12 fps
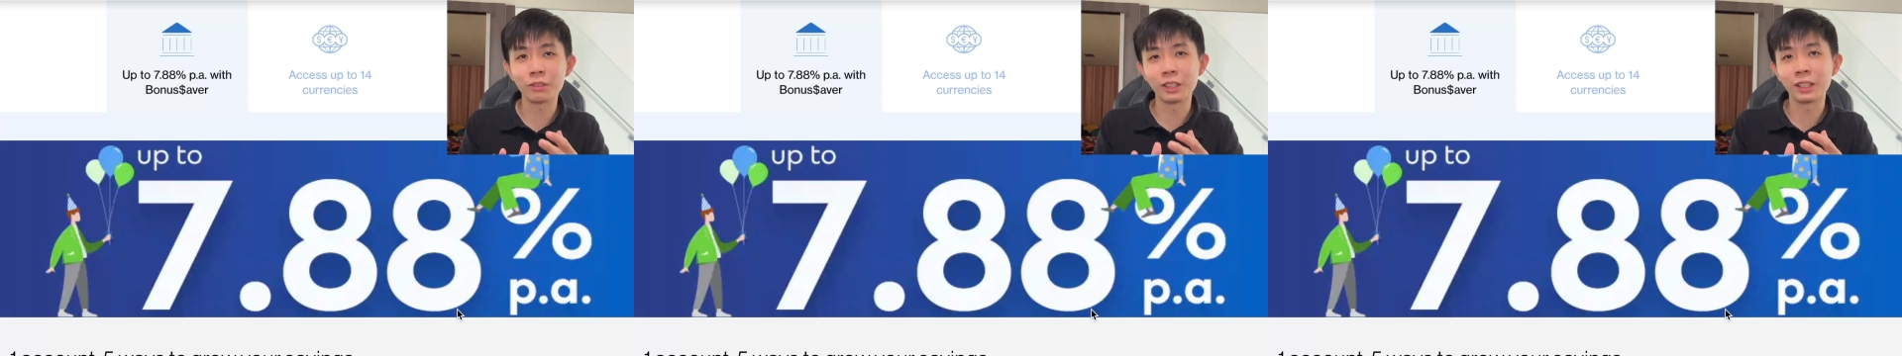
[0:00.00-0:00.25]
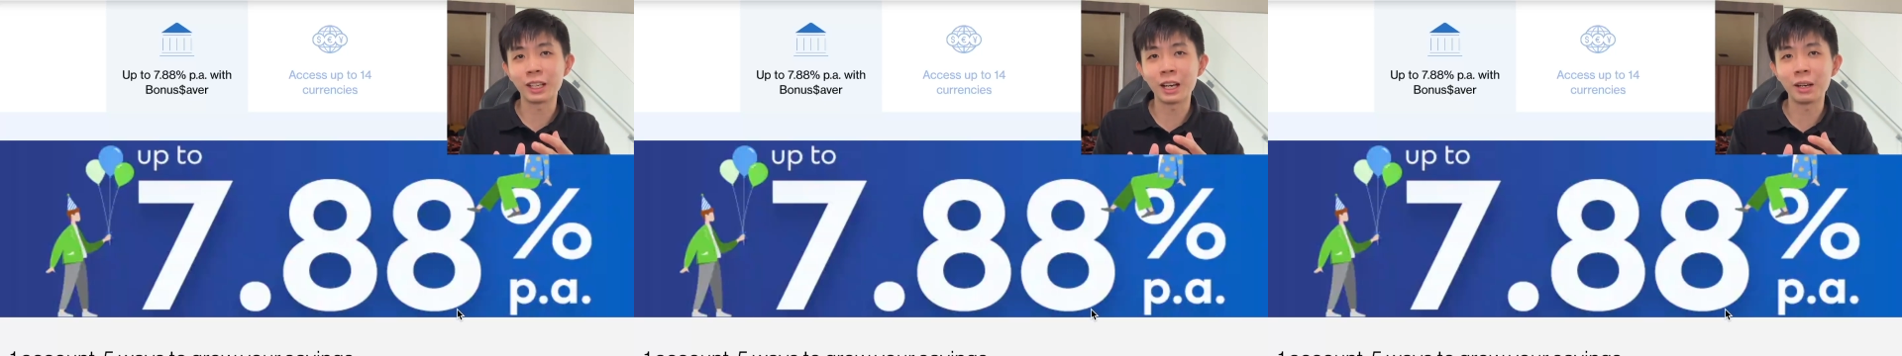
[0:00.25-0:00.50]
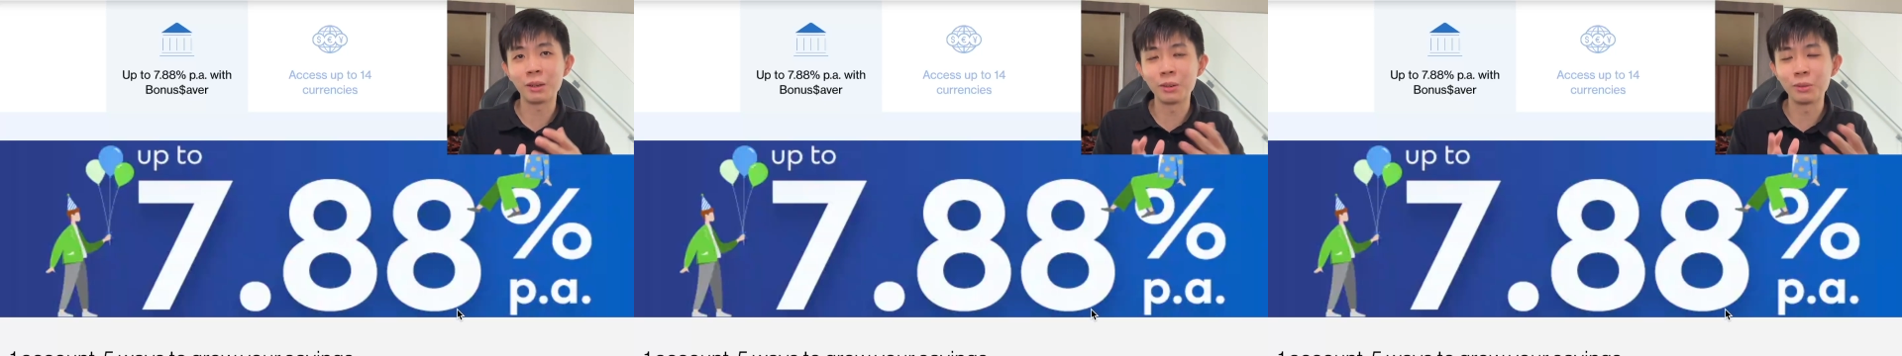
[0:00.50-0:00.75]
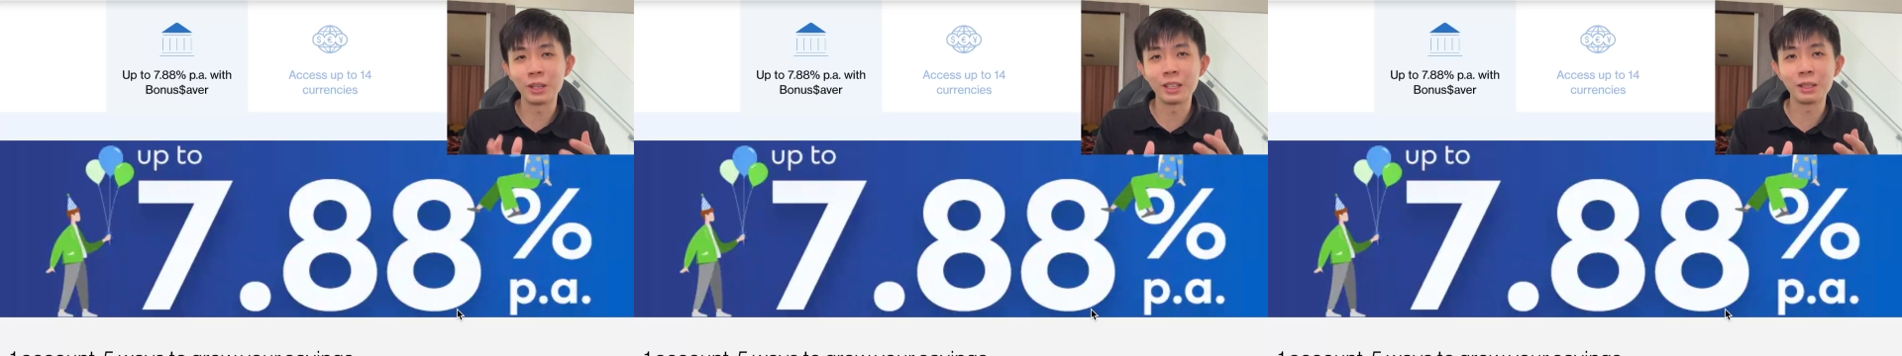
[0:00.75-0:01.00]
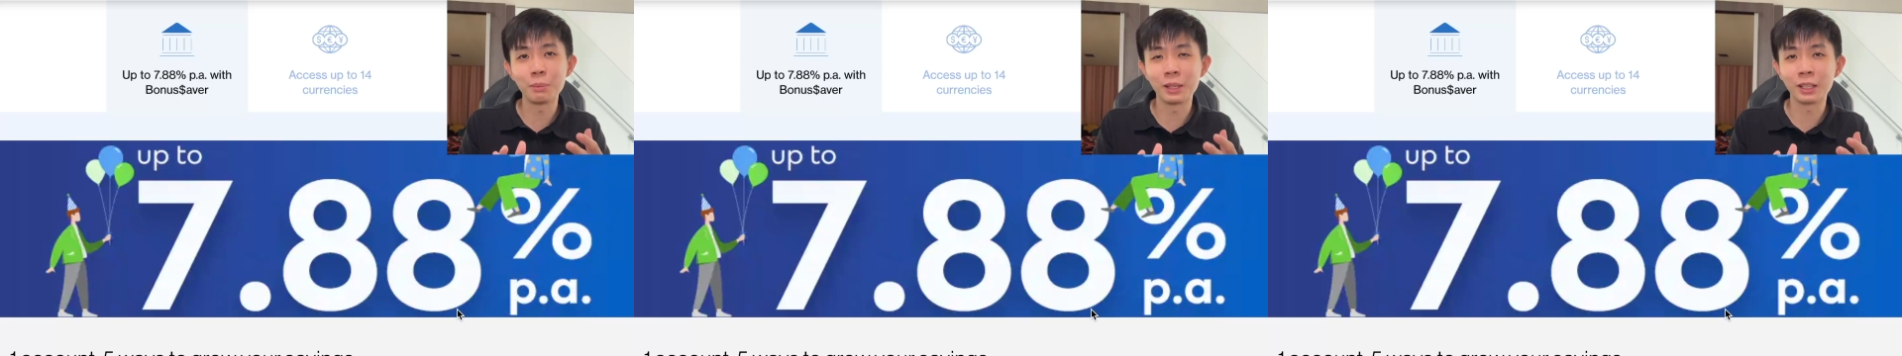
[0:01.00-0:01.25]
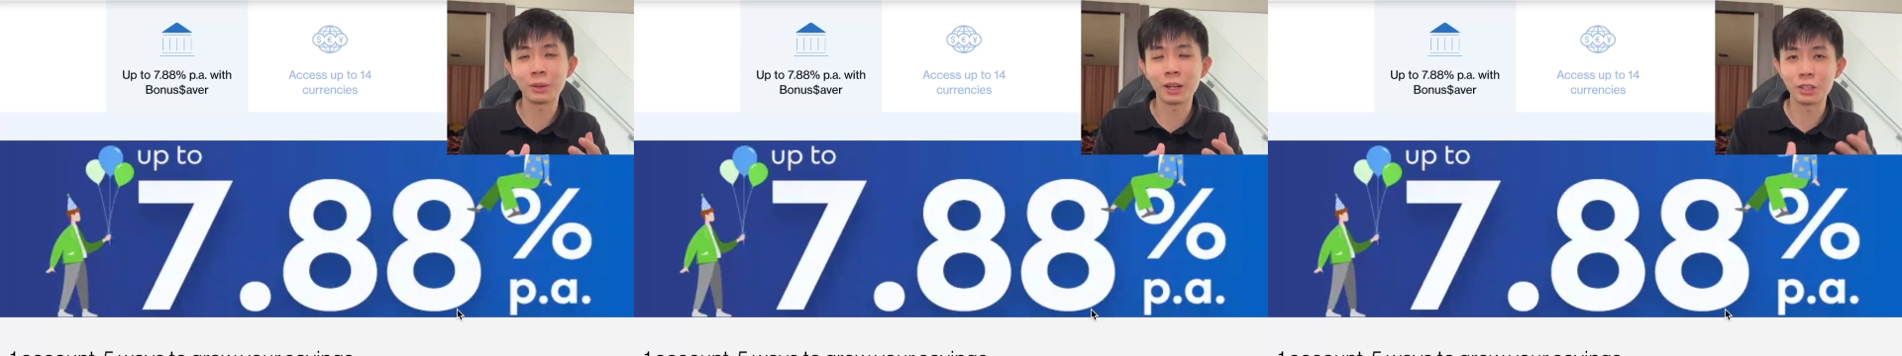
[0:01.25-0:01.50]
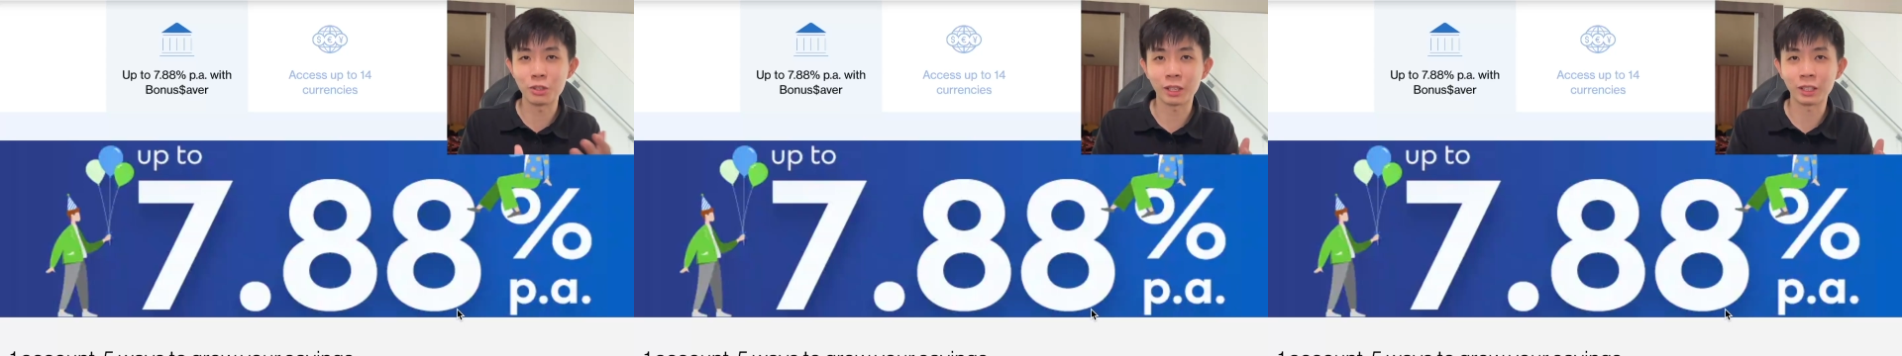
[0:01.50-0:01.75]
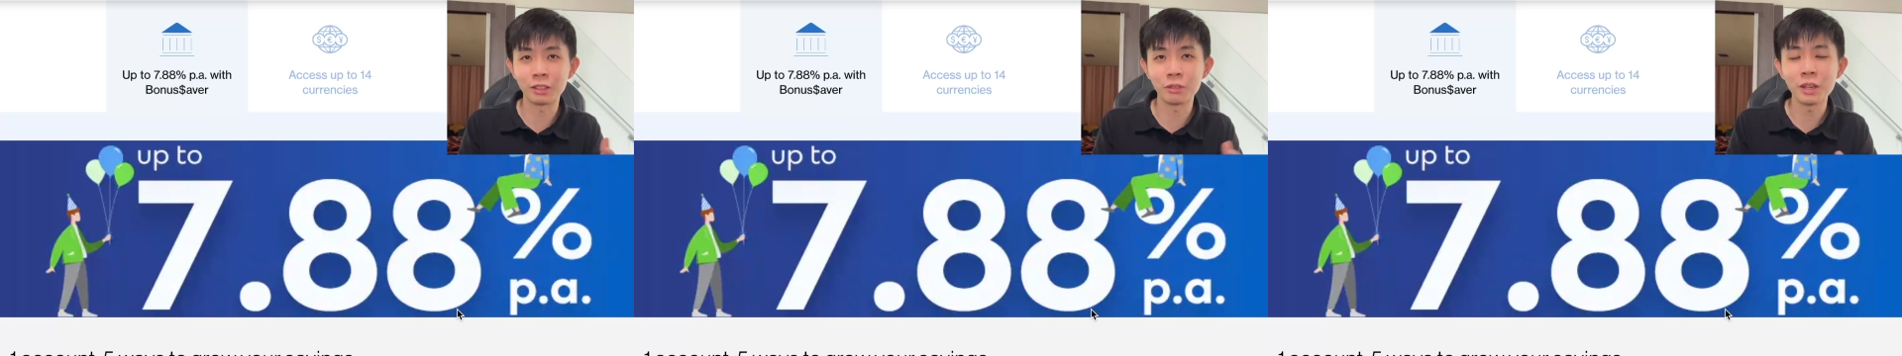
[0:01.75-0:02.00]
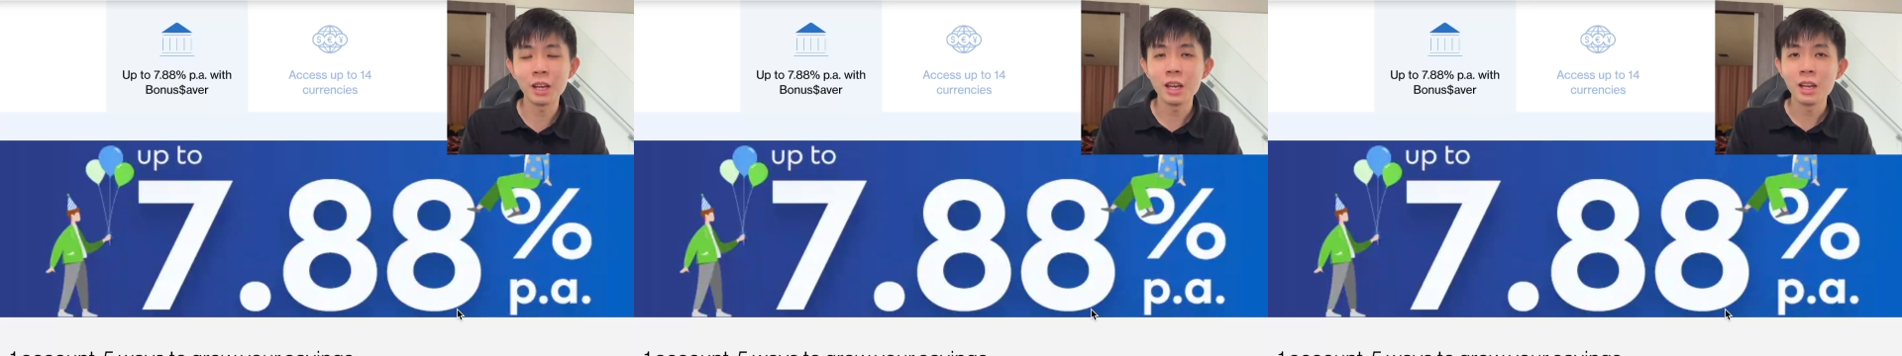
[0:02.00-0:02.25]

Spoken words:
of the account already being quite attractive.